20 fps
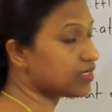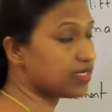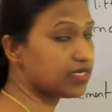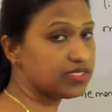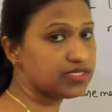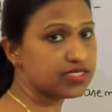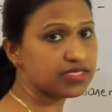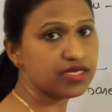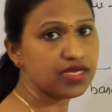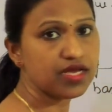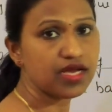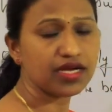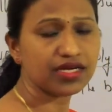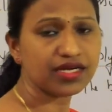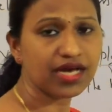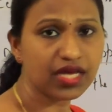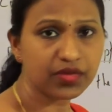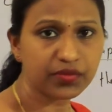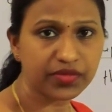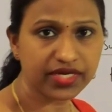releases
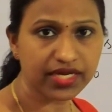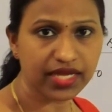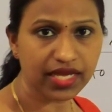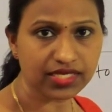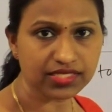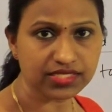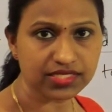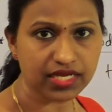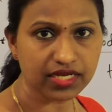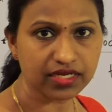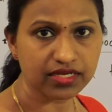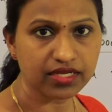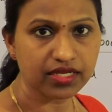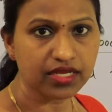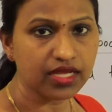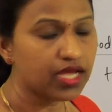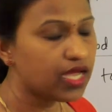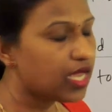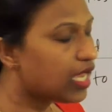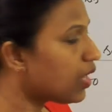carbon dioxide.
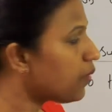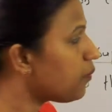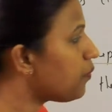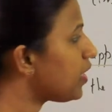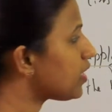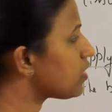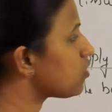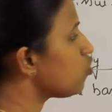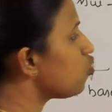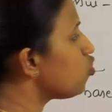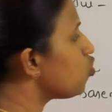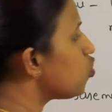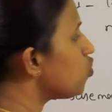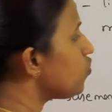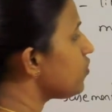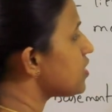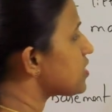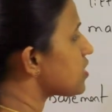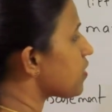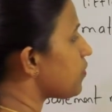But who
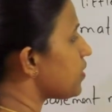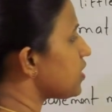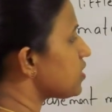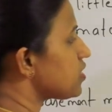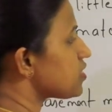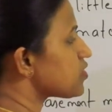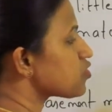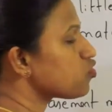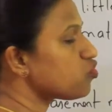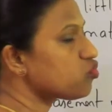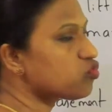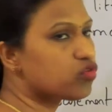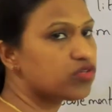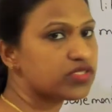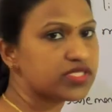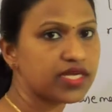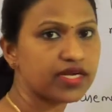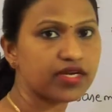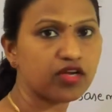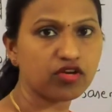will supply this
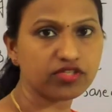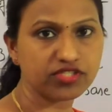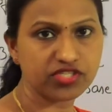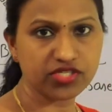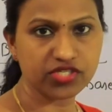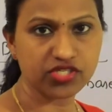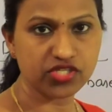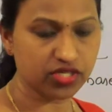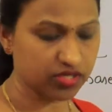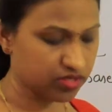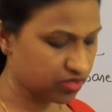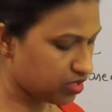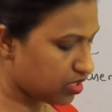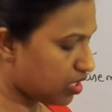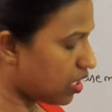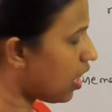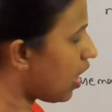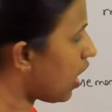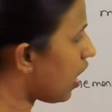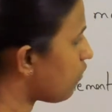glucose and oxygen?
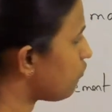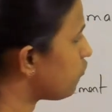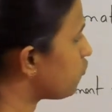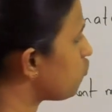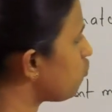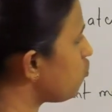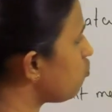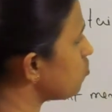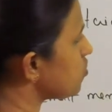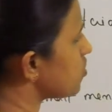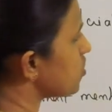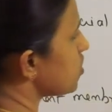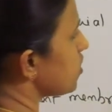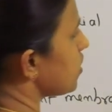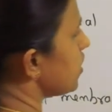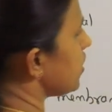Of course,